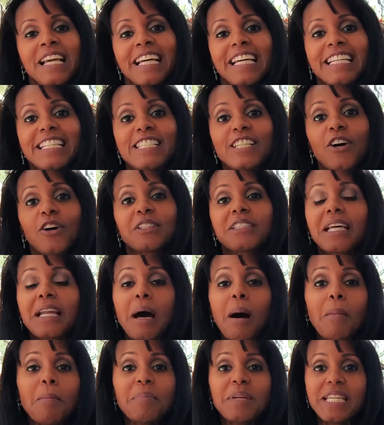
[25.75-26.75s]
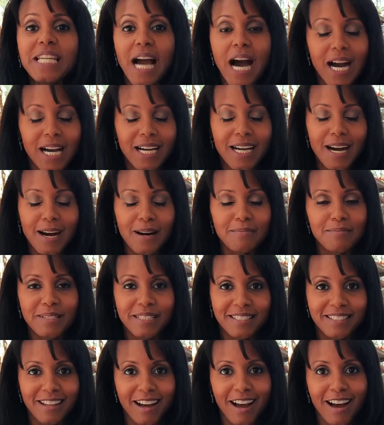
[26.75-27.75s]
It is called an Abhyanga
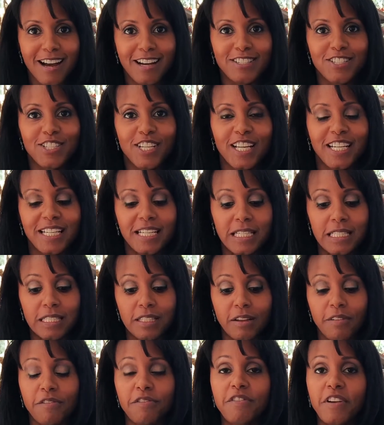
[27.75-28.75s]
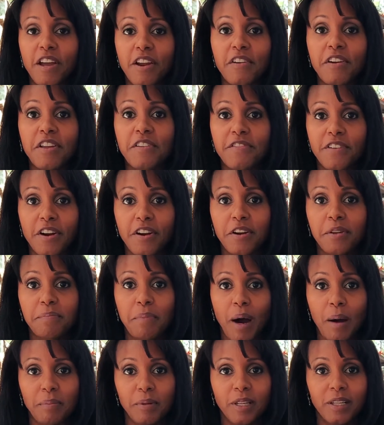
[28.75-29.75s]
massage, and it is very, very
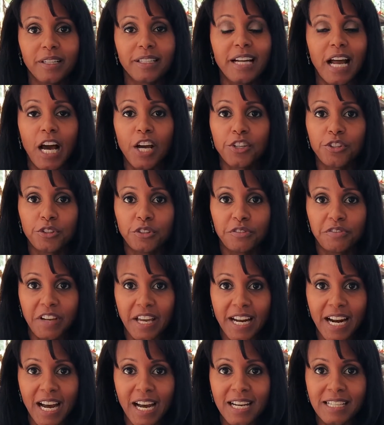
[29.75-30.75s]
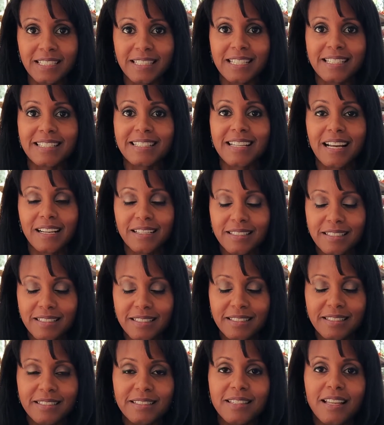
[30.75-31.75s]
popular in Ayurveda, the
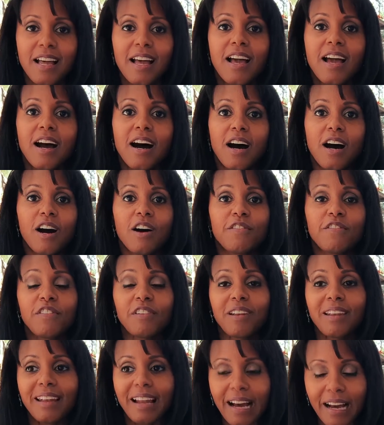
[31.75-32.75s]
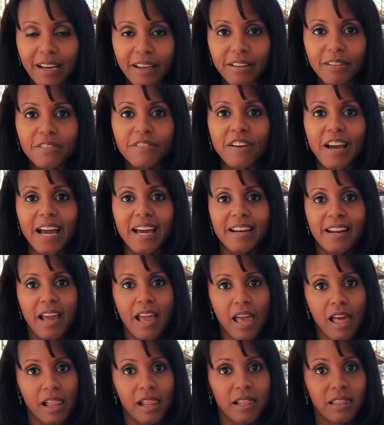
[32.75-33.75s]
science of life and
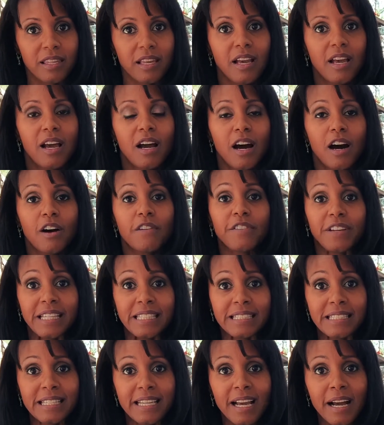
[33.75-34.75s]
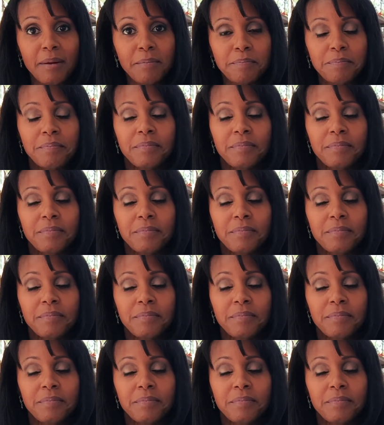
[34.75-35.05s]
health of India.